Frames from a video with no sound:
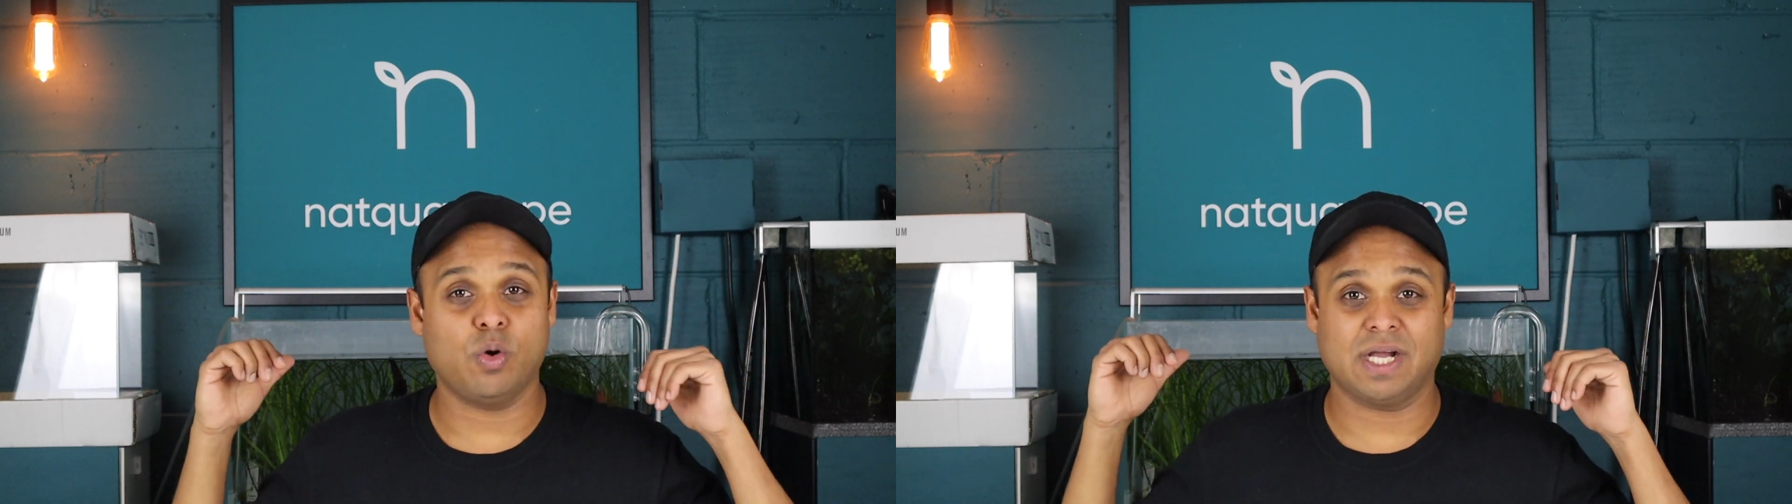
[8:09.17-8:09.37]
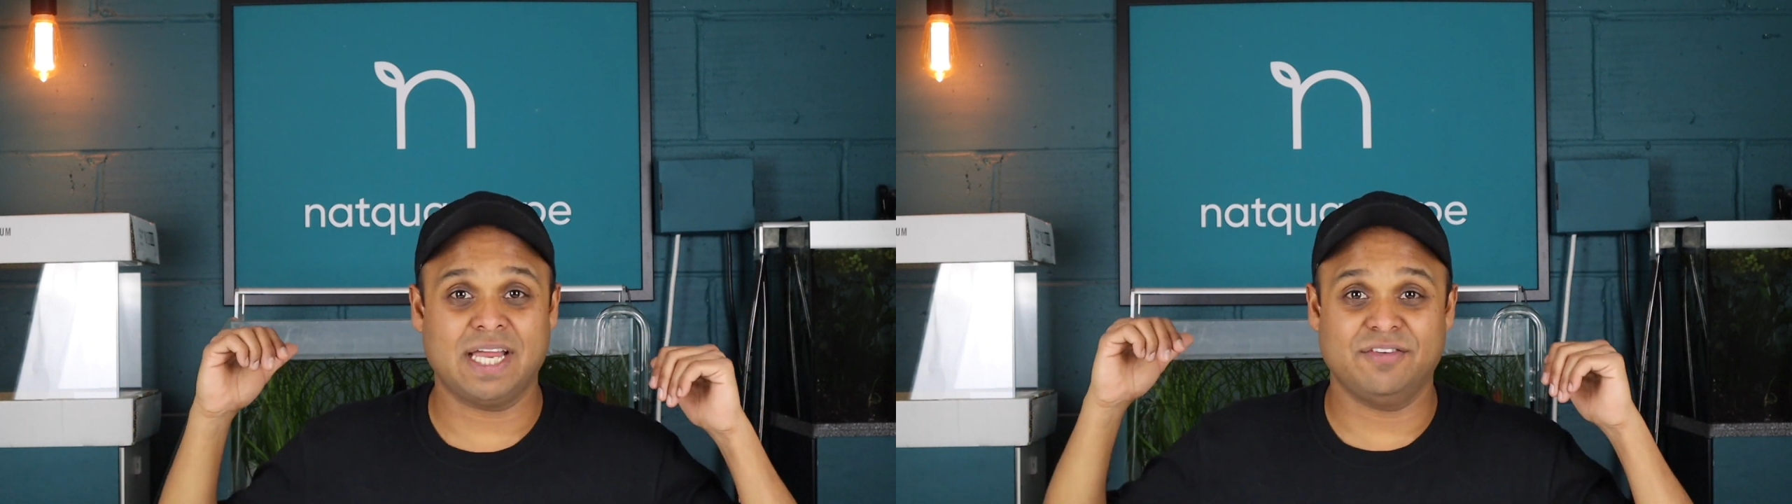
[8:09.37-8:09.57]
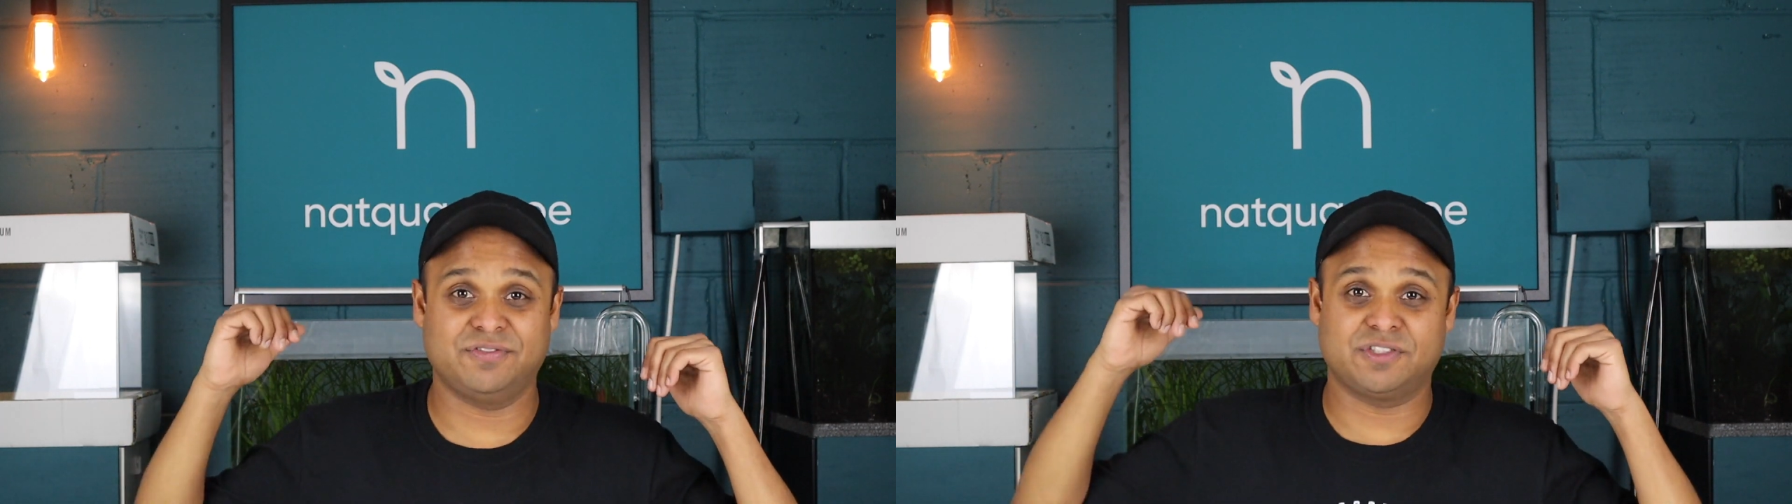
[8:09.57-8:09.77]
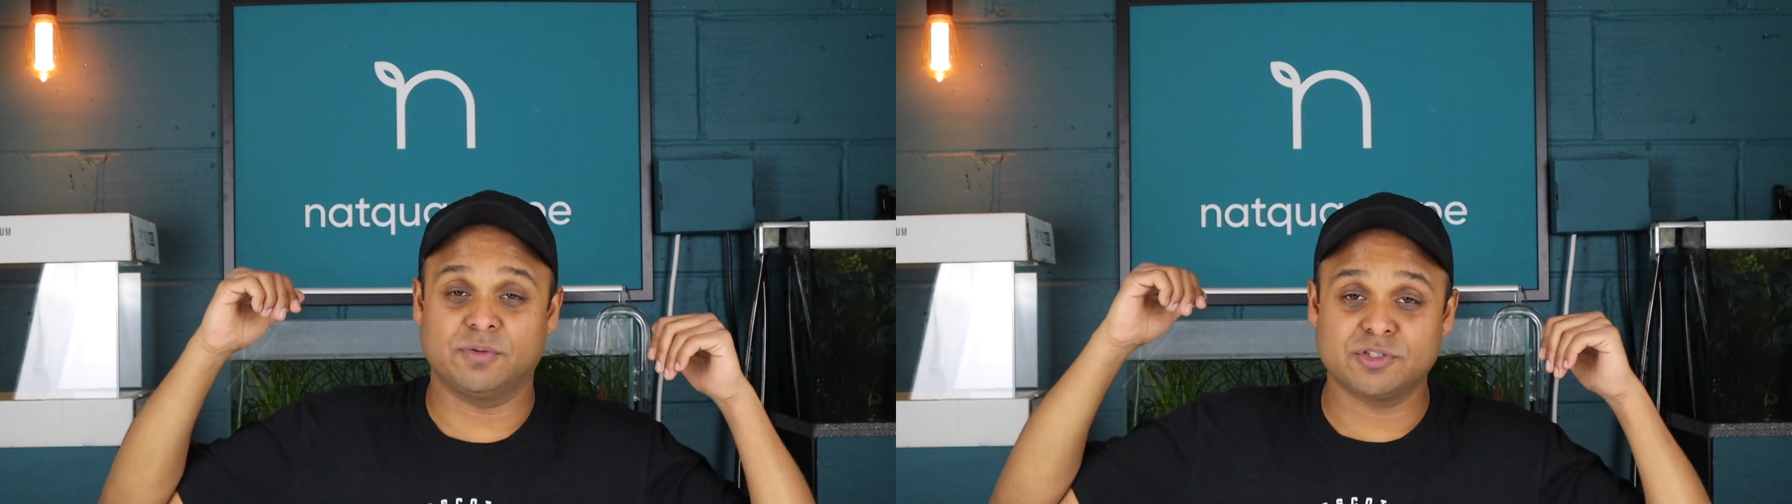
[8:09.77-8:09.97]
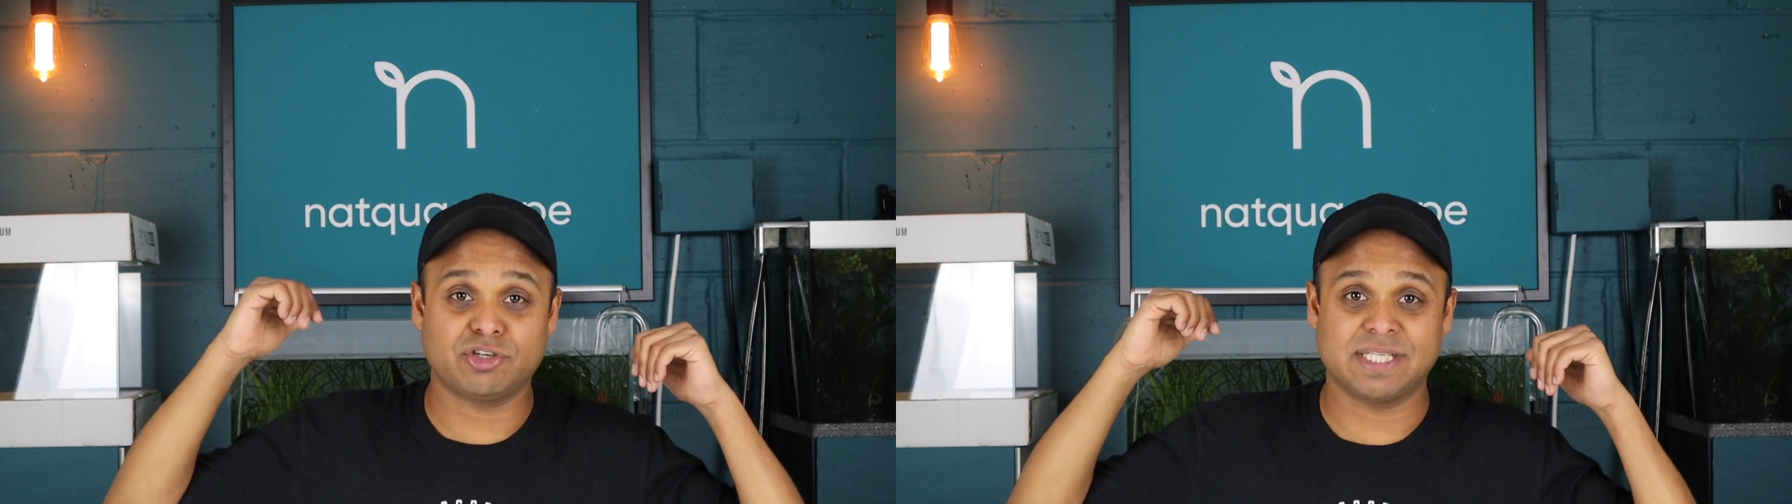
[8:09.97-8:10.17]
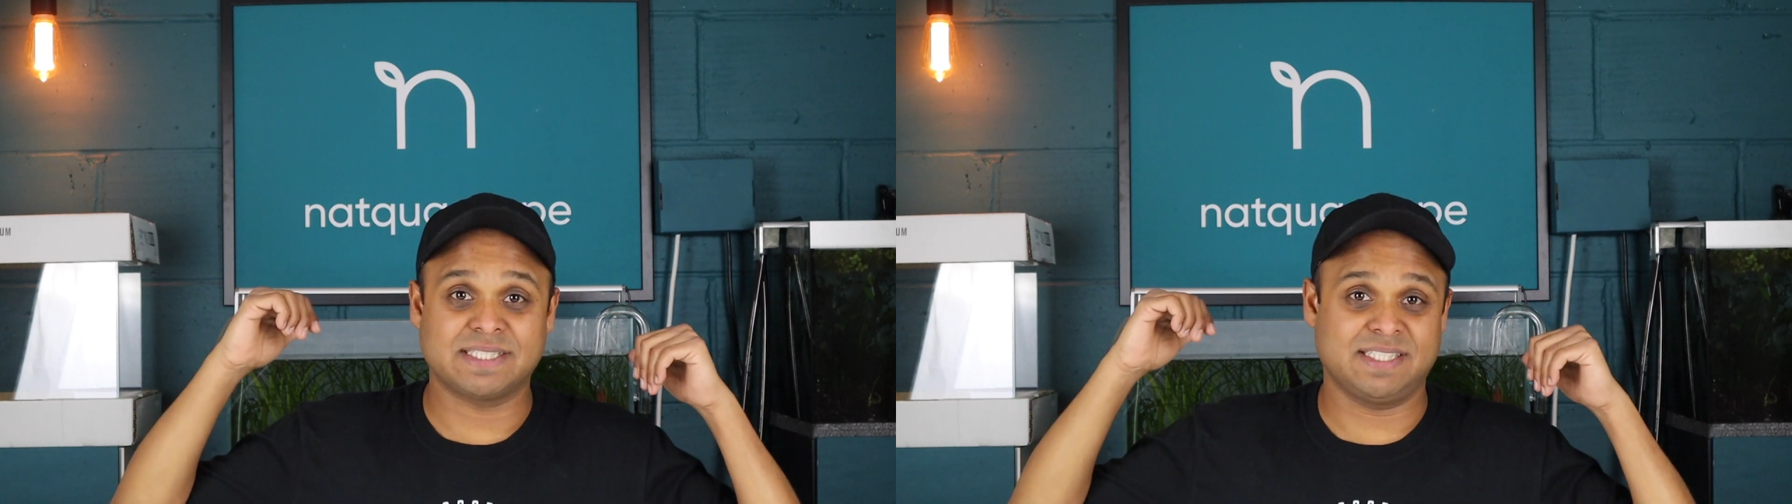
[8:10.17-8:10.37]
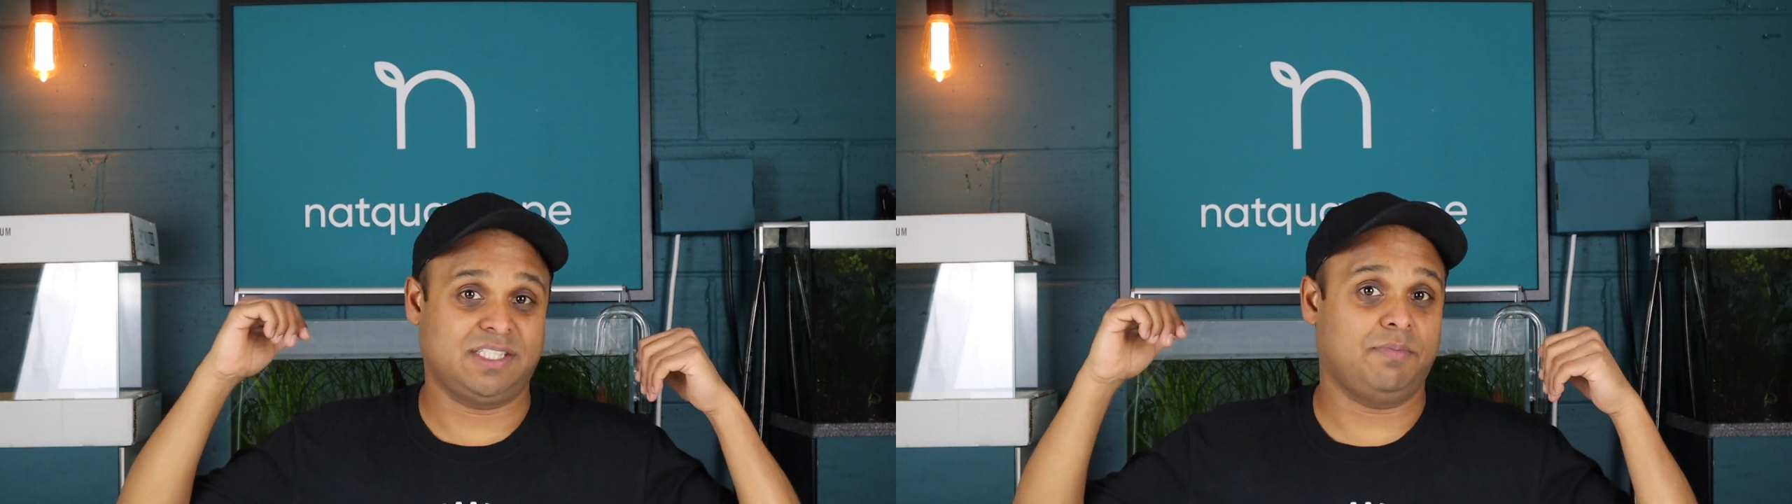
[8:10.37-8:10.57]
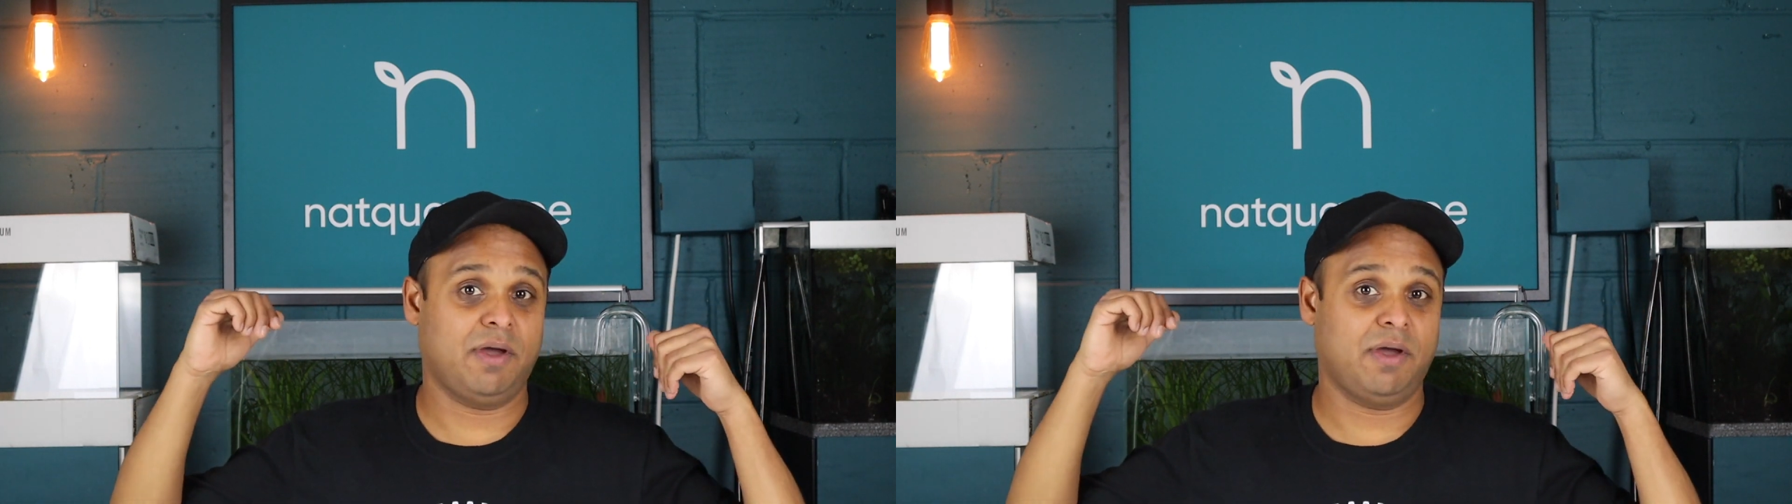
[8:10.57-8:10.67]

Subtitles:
what kind of substrate system